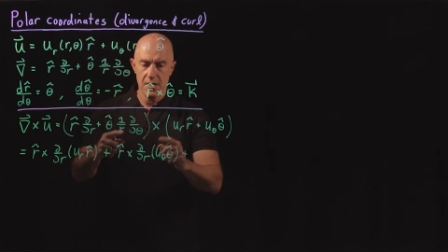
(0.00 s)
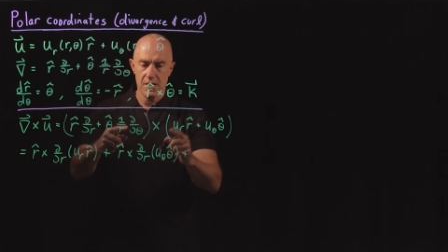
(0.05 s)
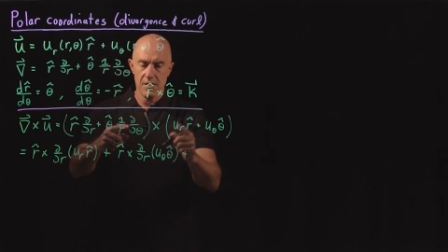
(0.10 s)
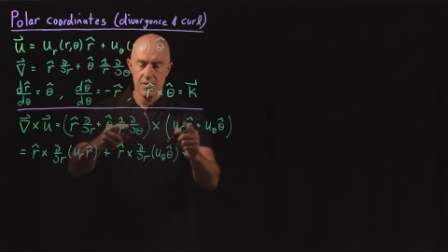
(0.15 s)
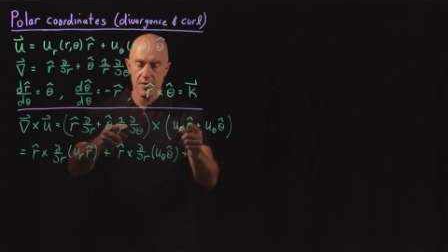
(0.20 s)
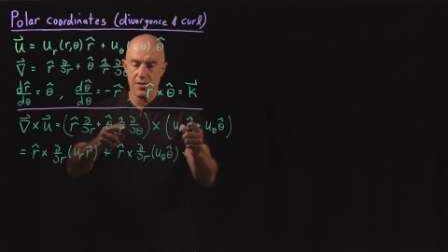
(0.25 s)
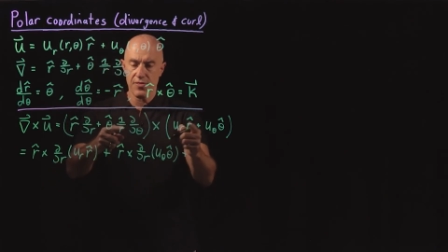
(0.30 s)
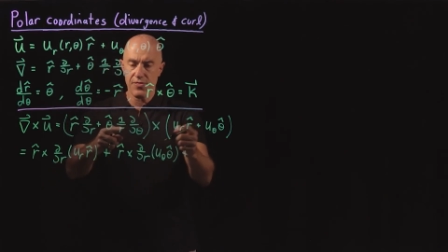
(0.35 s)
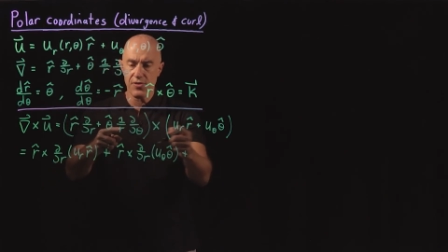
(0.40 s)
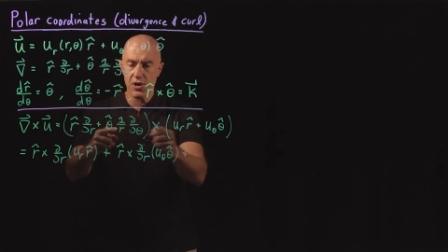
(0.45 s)

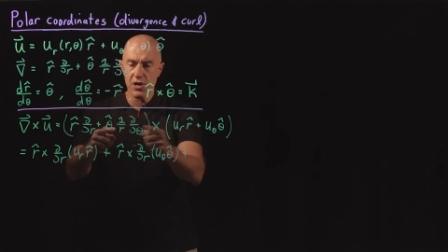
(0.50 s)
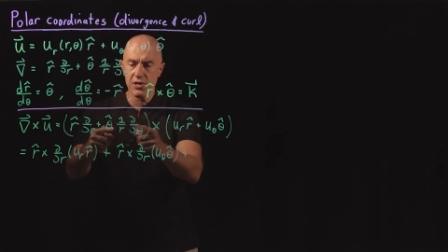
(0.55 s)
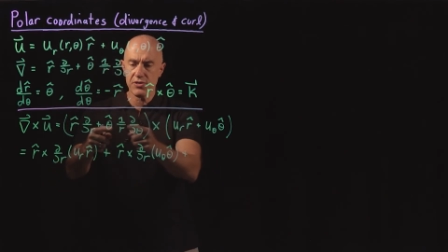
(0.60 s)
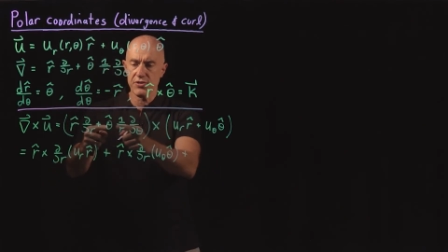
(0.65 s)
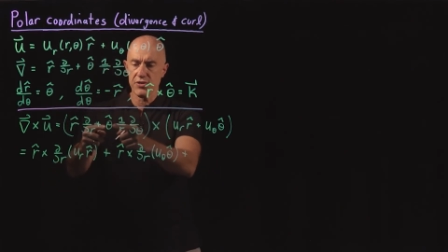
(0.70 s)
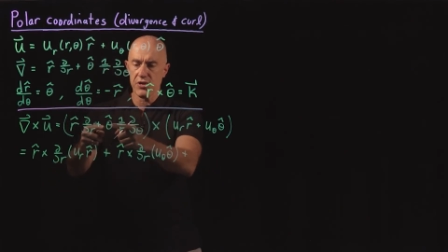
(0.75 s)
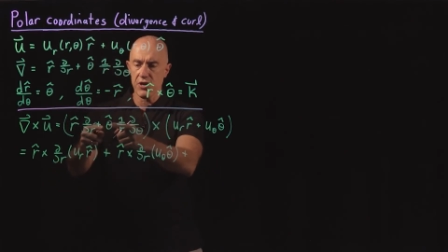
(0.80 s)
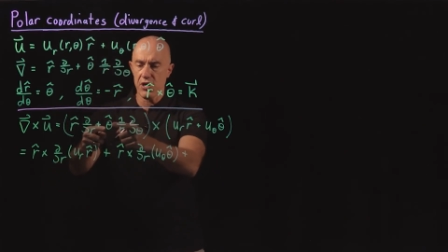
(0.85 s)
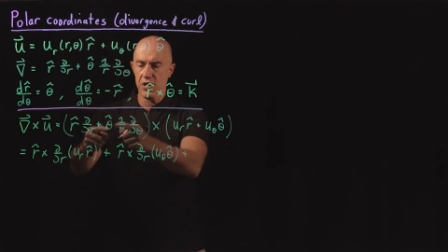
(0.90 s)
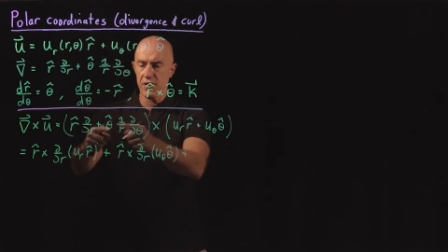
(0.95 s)
The third
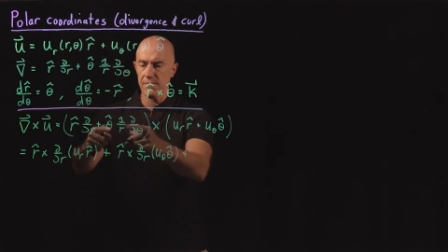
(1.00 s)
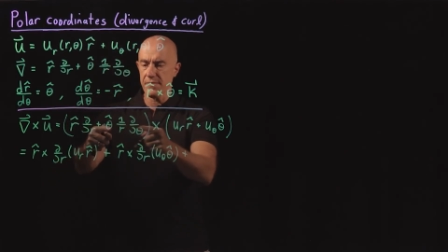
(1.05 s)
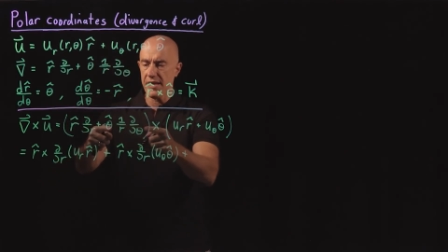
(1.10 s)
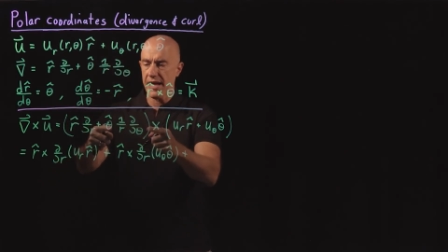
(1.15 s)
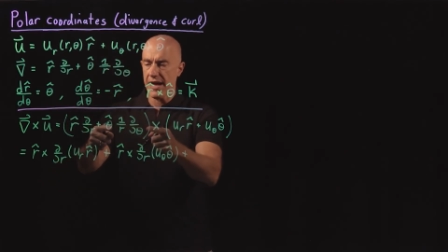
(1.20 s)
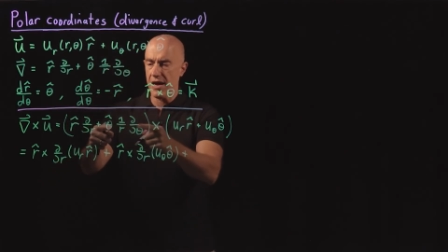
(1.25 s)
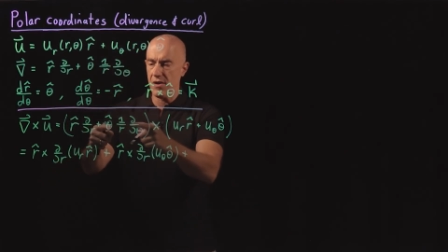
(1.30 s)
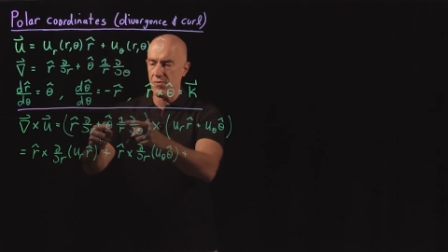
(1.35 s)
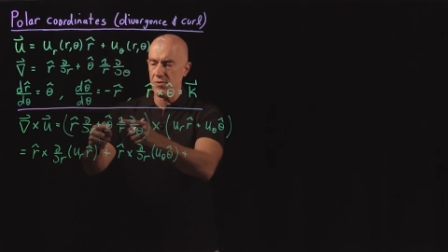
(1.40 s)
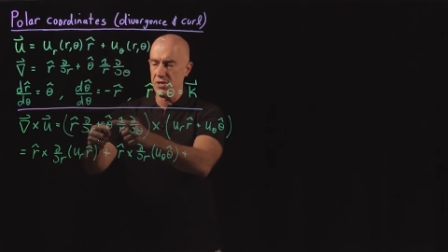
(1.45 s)
term,
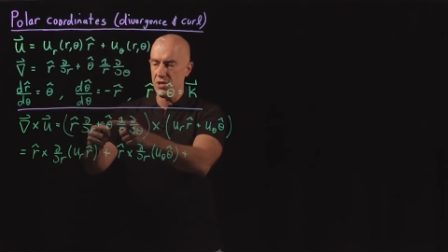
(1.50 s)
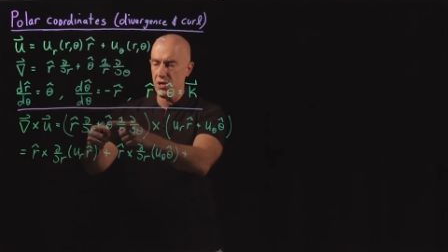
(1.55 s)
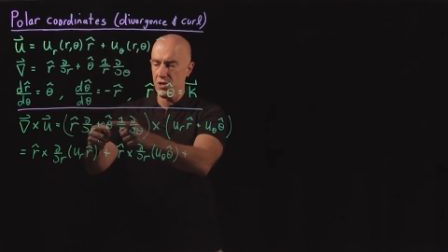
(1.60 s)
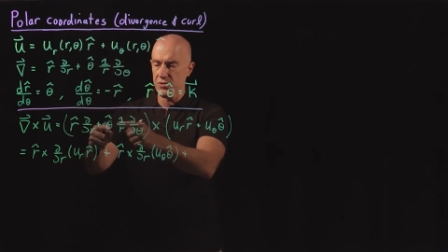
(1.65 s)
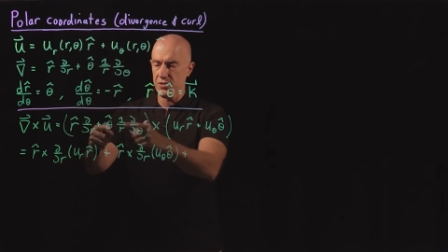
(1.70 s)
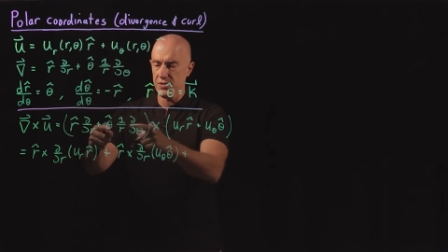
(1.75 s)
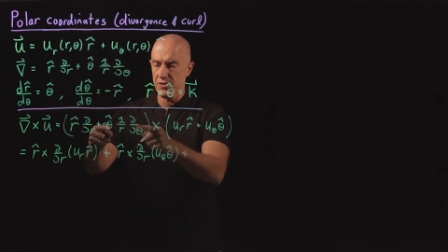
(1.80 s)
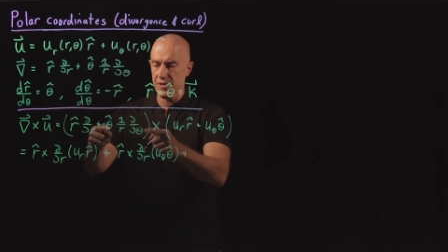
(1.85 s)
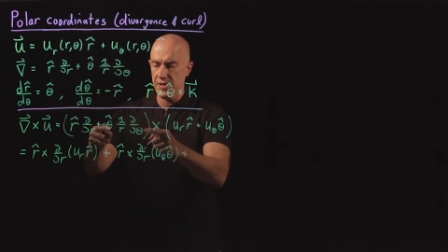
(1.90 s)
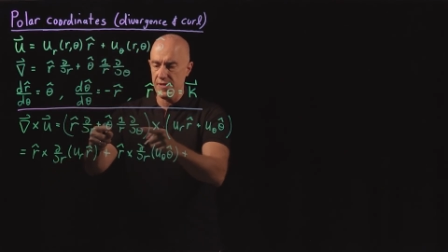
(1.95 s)
now we go
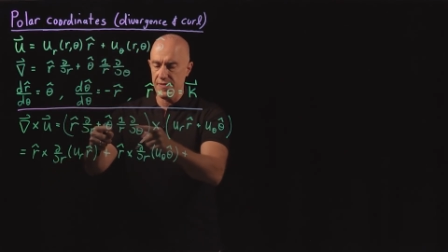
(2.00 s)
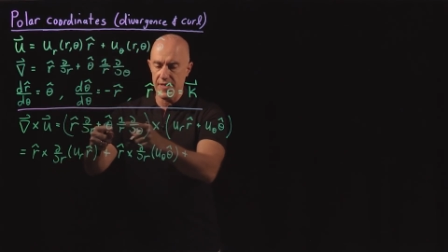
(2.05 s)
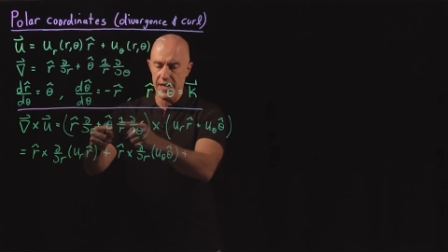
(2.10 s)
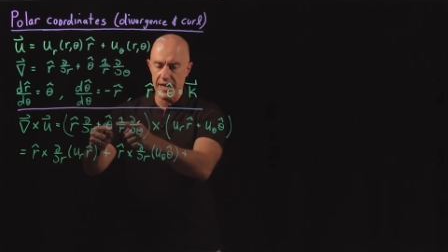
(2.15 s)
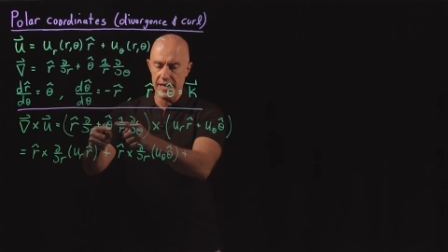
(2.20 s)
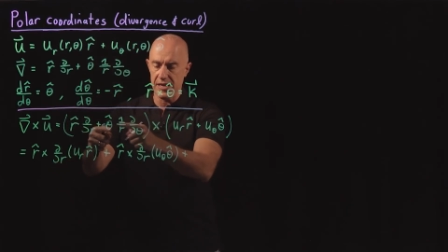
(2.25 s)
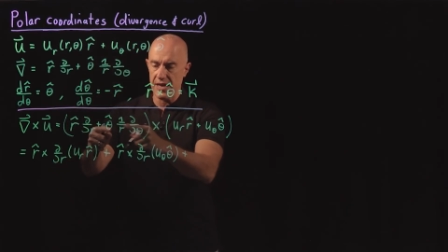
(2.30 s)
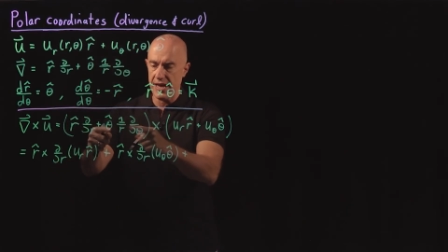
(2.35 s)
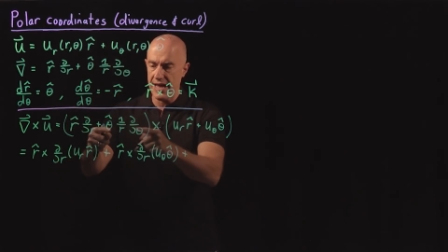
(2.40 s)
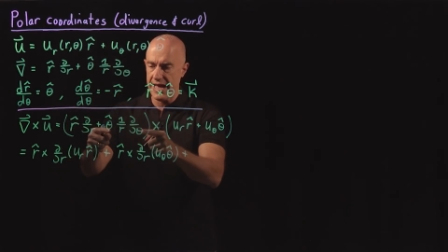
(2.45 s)
to the theta